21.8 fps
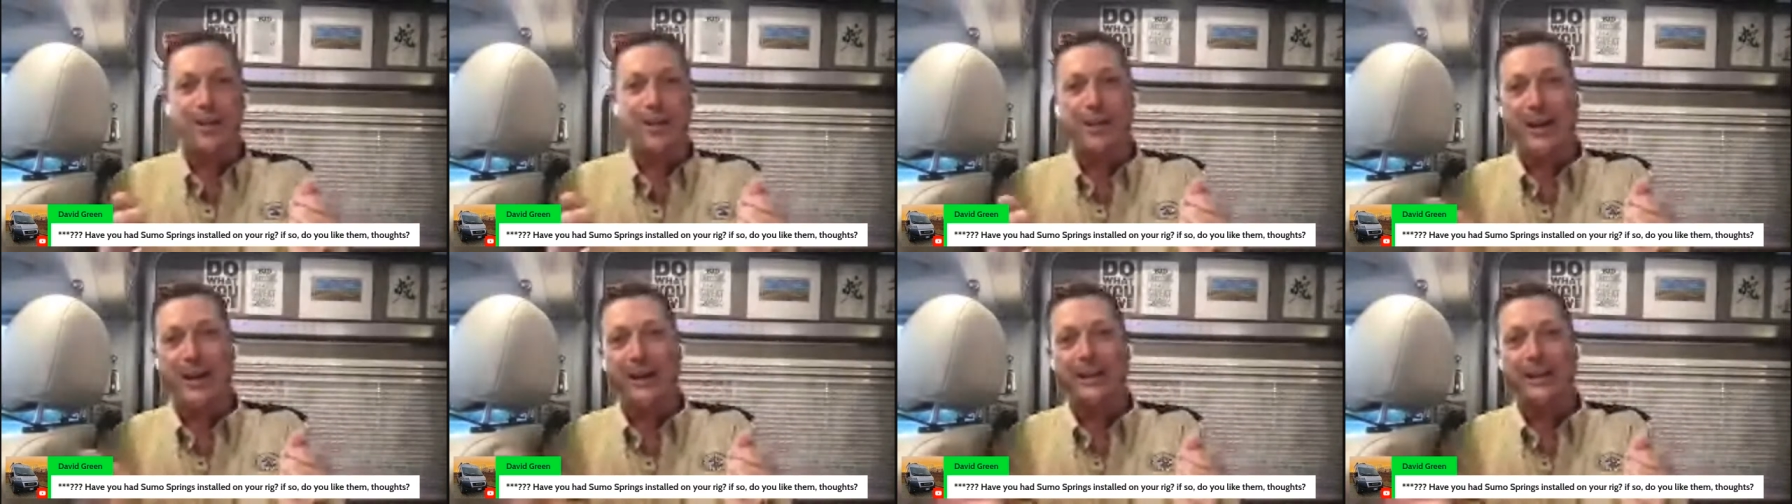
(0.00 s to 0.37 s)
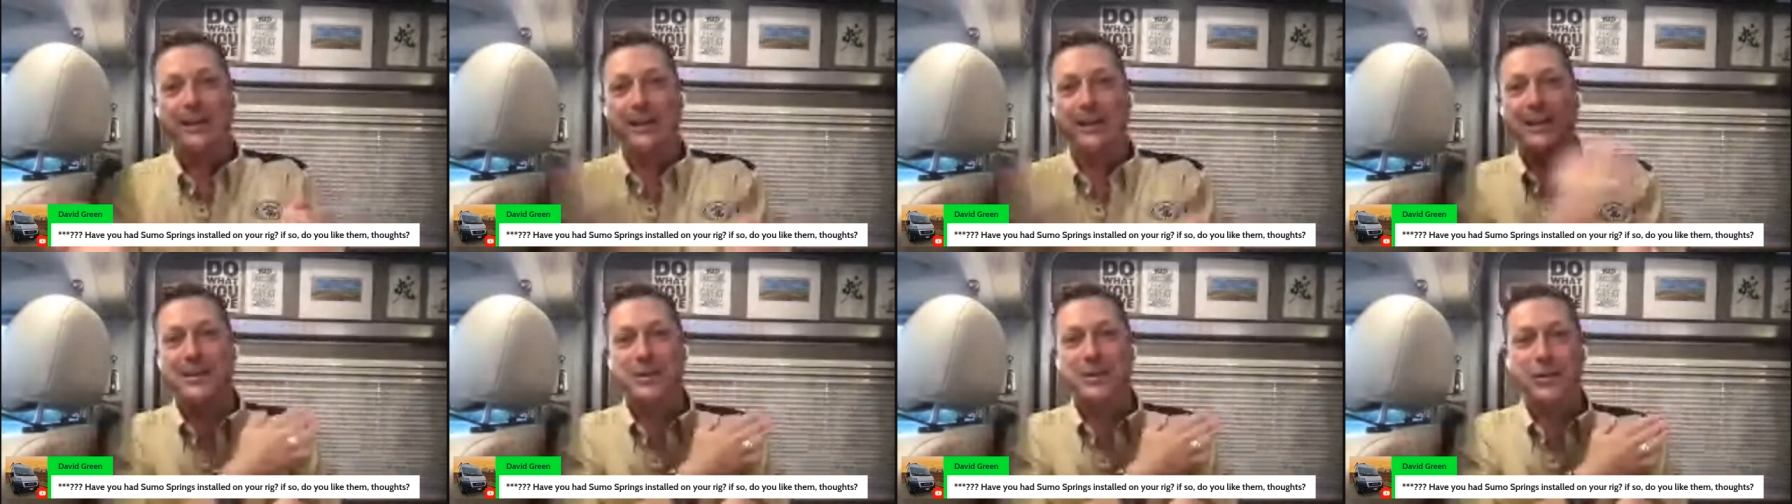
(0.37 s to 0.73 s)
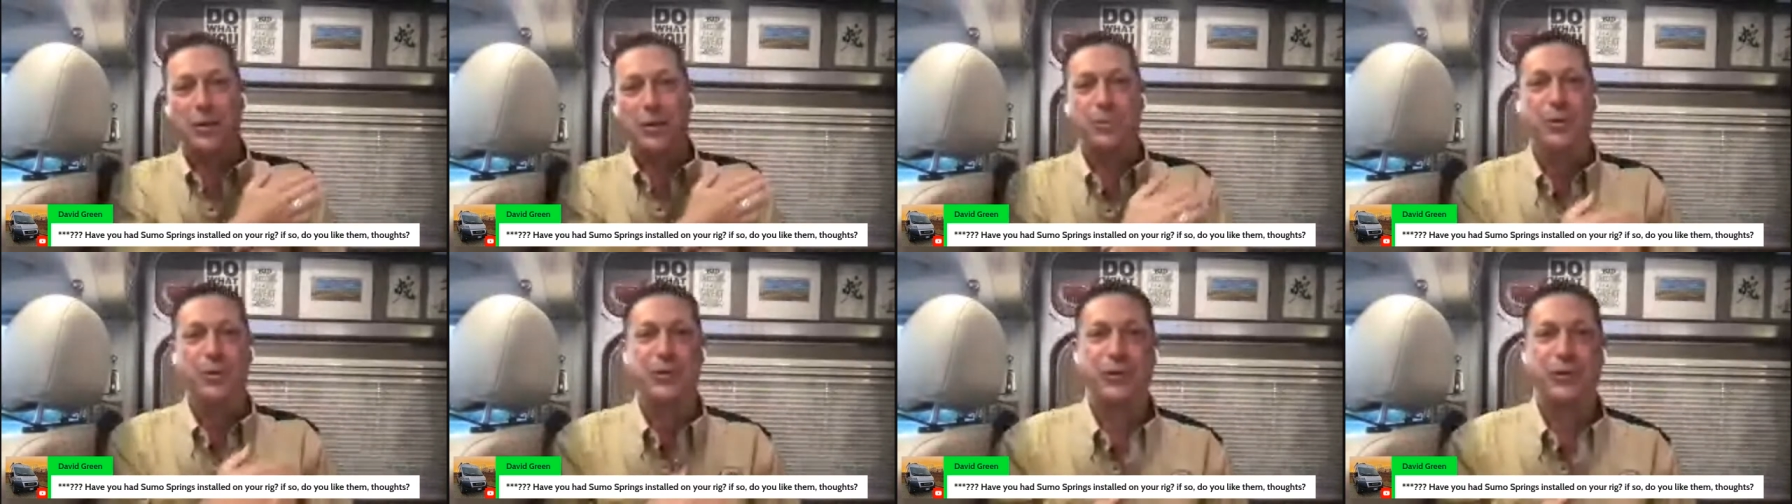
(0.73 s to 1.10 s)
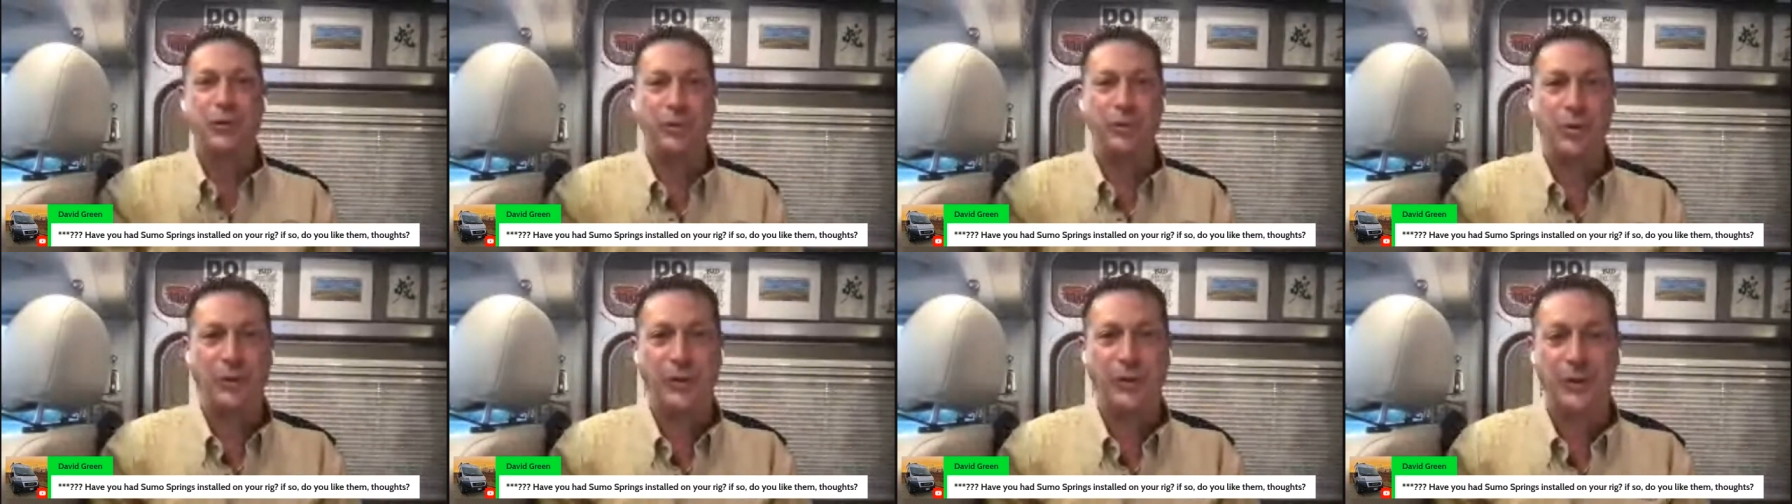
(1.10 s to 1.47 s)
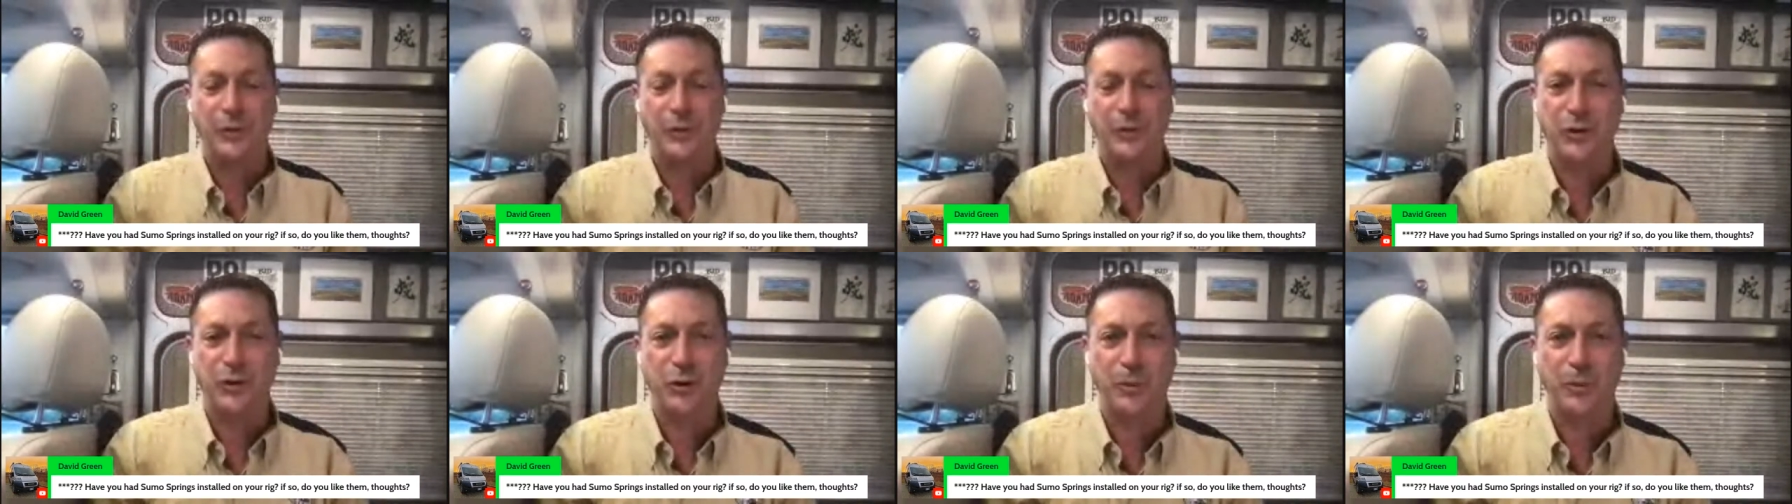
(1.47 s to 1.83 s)
And I'm like, let's go put the Sumos
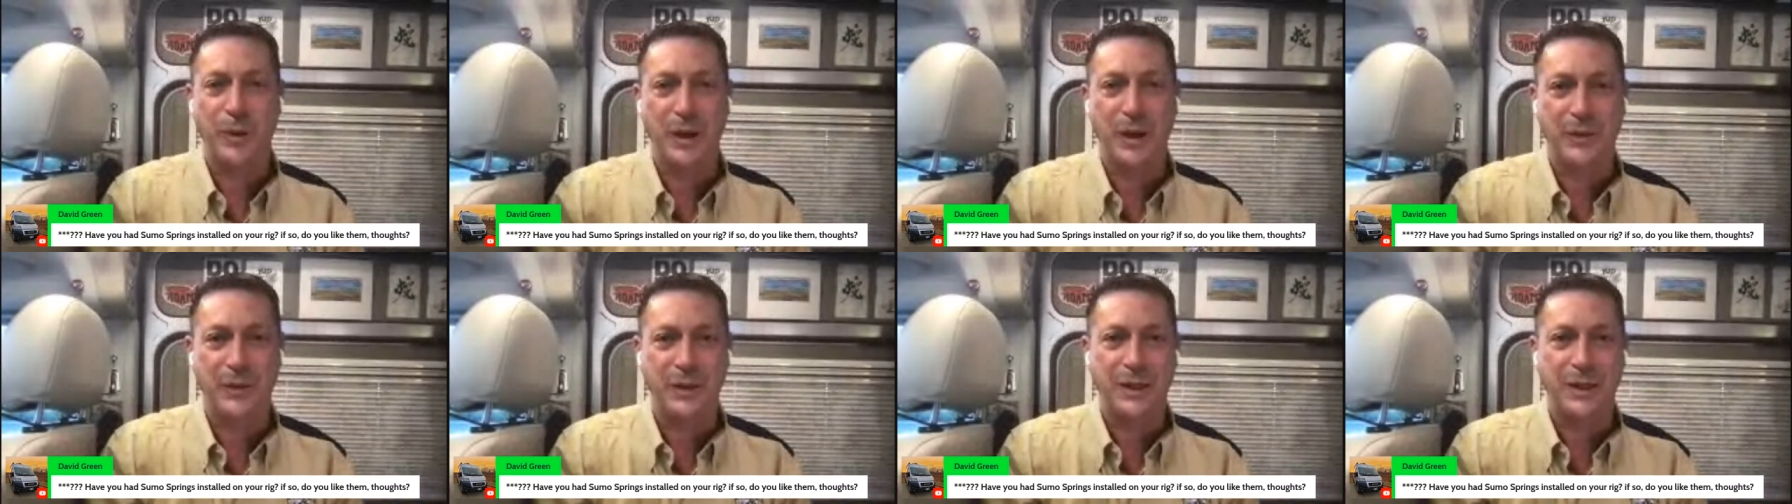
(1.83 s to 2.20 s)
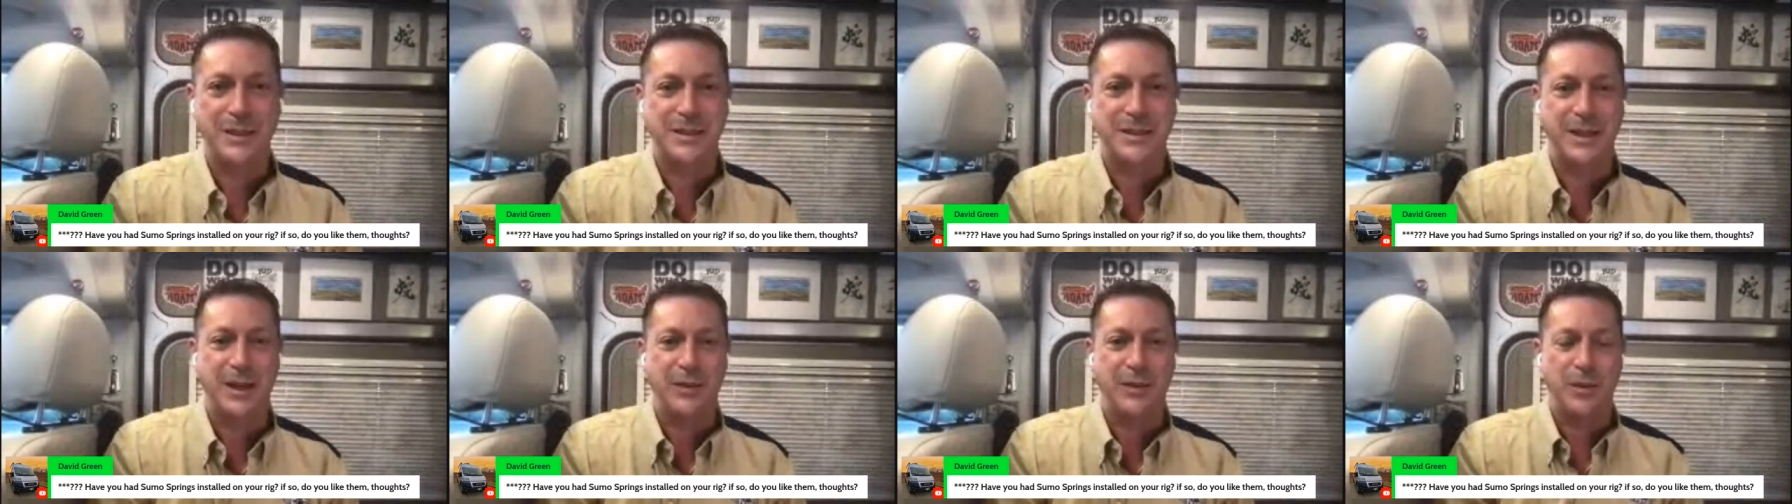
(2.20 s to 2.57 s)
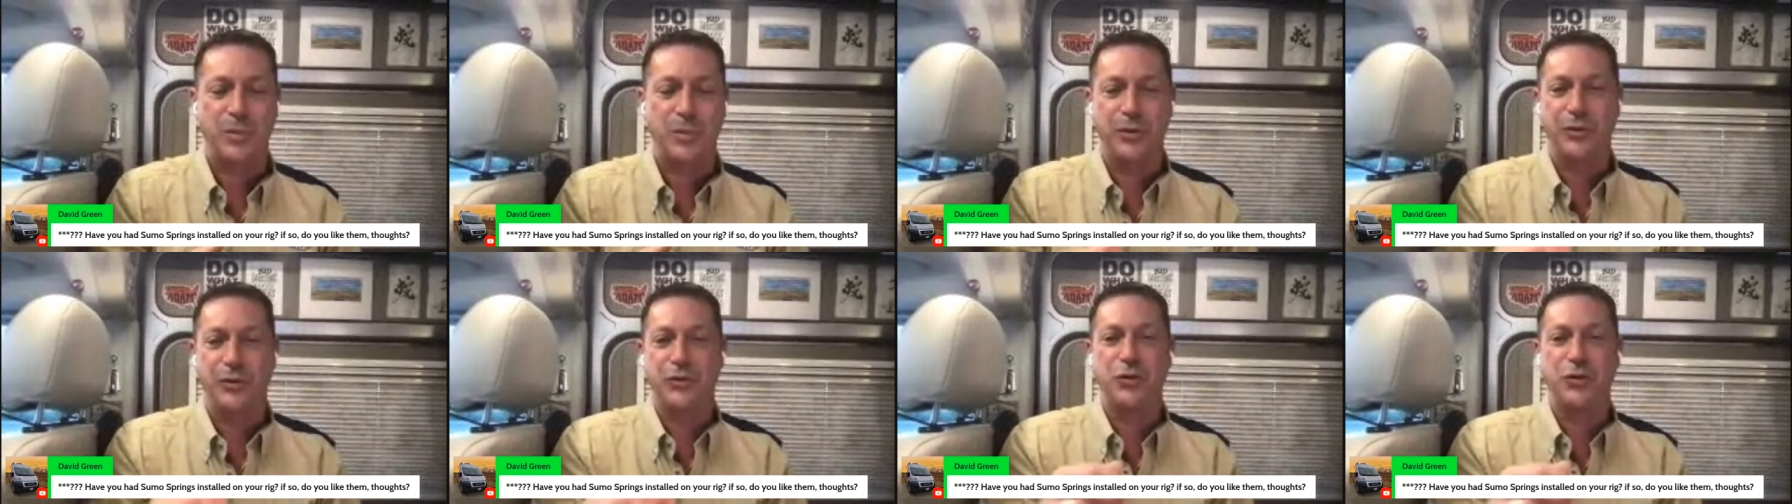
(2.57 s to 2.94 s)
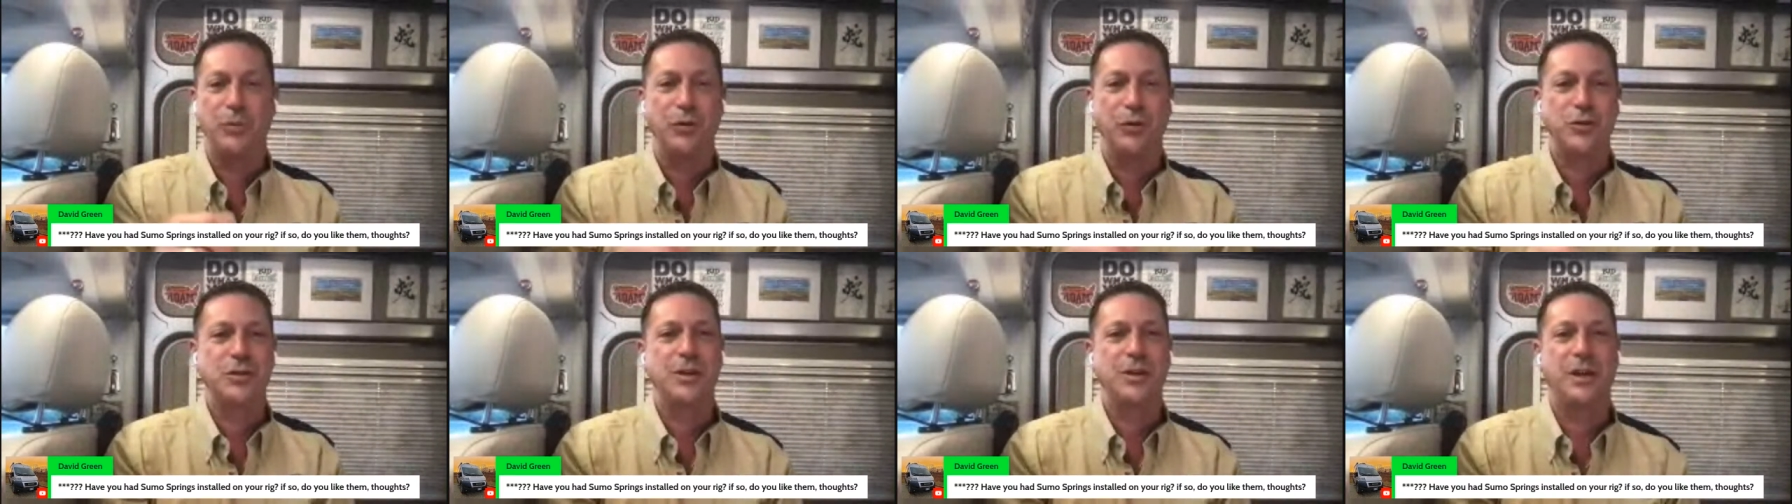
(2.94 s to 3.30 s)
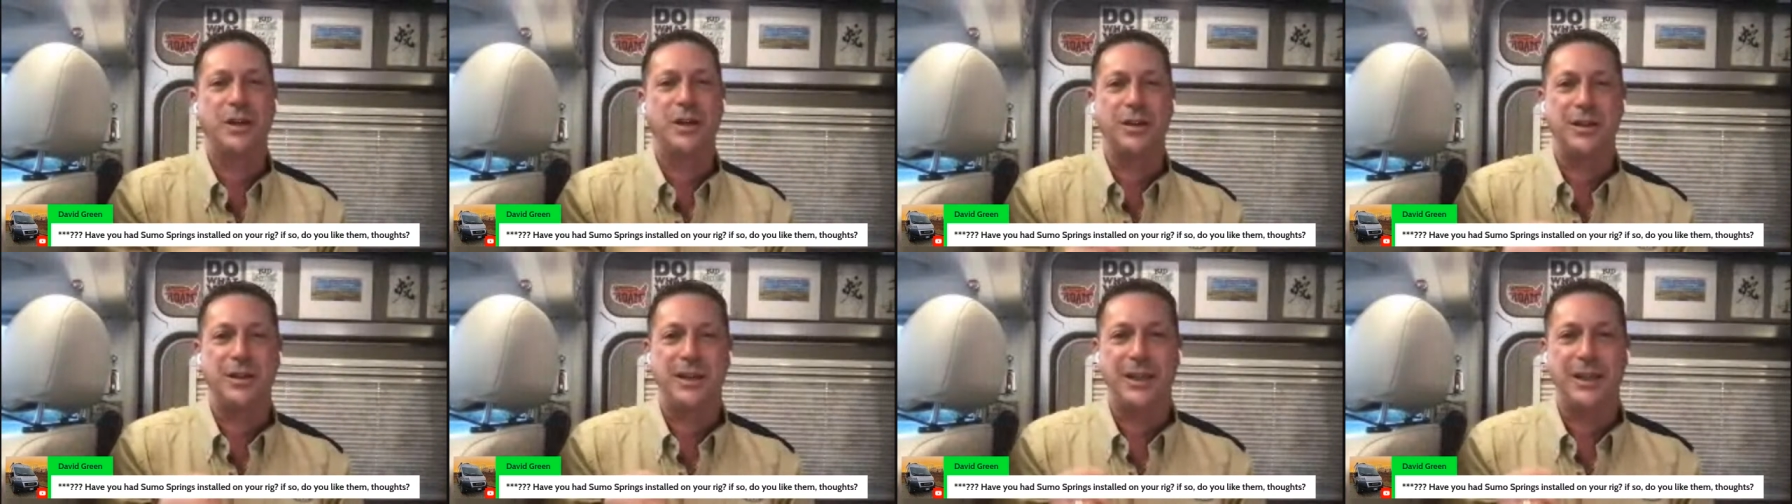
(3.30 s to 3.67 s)
in. So I took it back the next day, and they put the Sumos
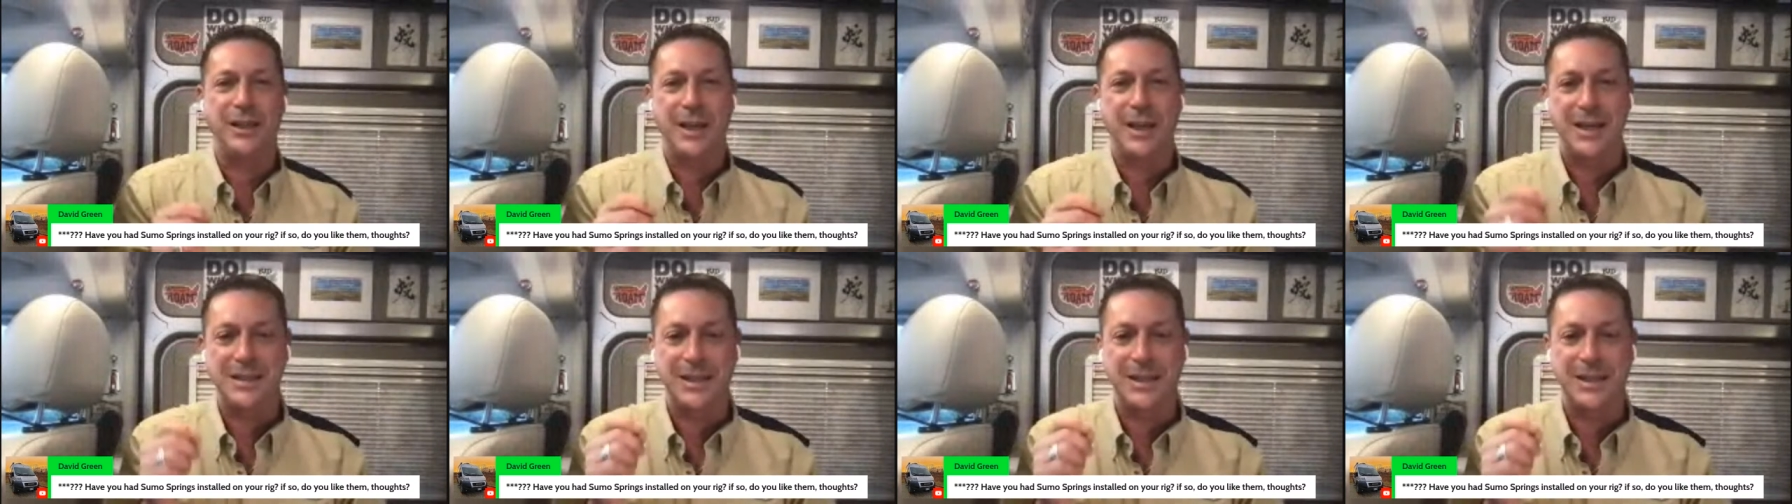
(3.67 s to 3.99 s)
uh, in,